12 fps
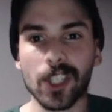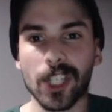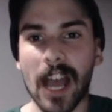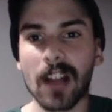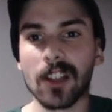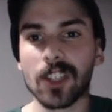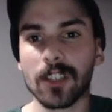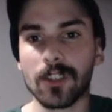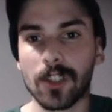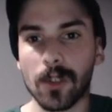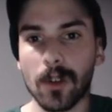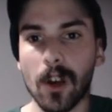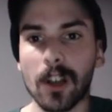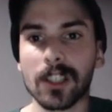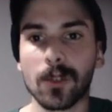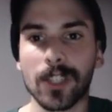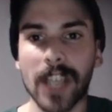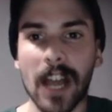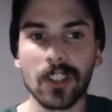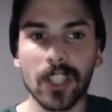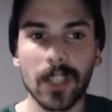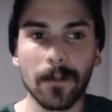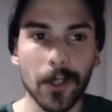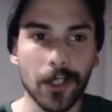challenging Duke, also
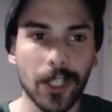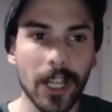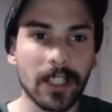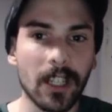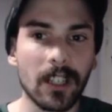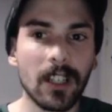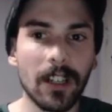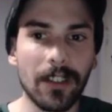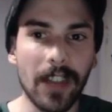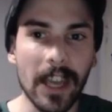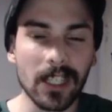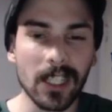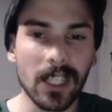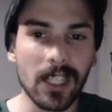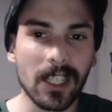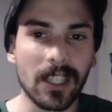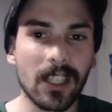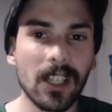challenging Virginia next season